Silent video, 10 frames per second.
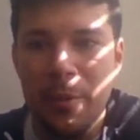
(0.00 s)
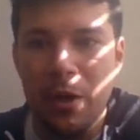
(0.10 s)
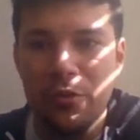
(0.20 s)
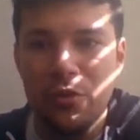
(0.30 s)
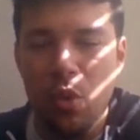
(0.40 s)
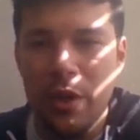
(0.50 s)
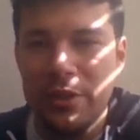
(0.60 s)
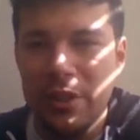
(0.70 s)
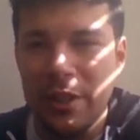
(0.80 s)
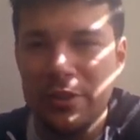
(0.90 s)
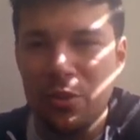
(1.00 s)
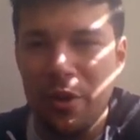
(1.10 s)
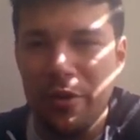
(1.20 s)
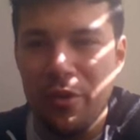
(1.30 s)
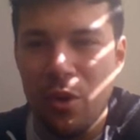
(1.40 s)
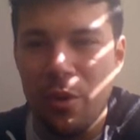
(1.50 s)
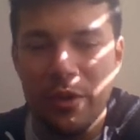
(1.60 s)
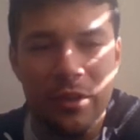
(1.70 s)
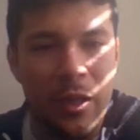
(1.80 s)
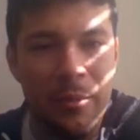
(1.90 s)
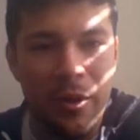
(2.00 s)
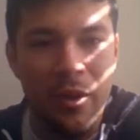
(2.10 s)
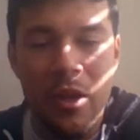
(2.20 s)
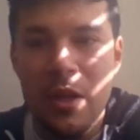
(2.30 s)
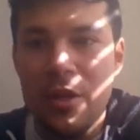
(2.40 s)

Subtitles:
about 20 seconds worth of recording time here.